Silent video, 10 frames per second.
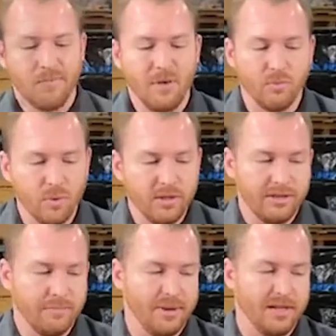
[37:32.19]
It
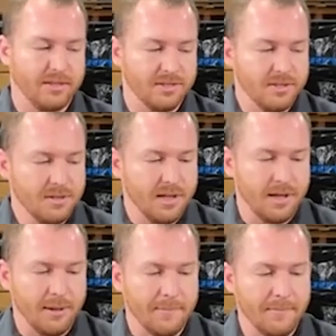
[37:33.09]
really depends.
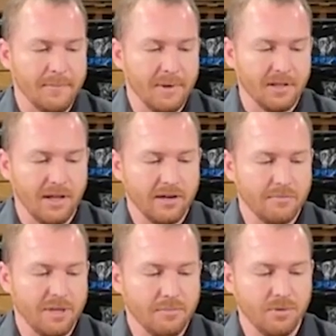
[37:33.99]
A lot
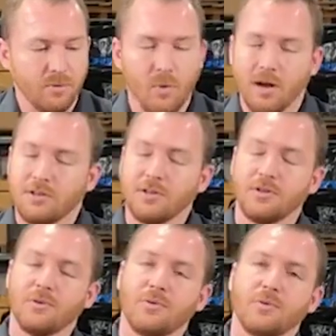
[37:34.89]
of people want
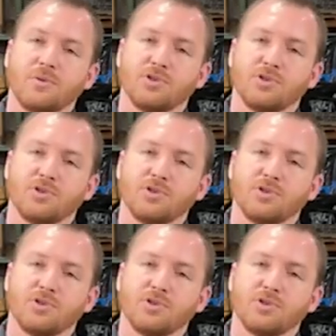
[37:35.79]
to